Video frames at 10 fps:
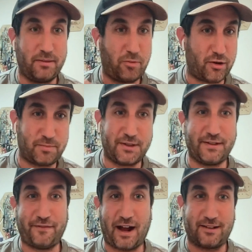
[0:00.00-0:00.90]
messy
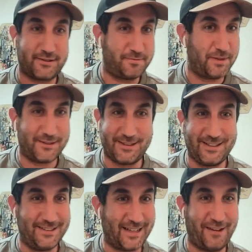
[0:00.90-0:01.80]
inbox, messy fax,
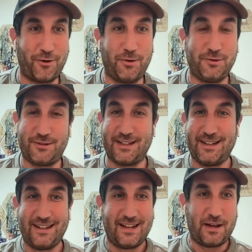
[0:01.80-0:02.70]
messy
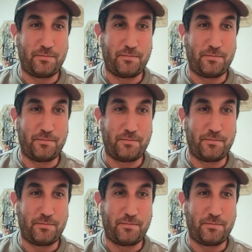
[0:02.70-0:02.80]
telephones.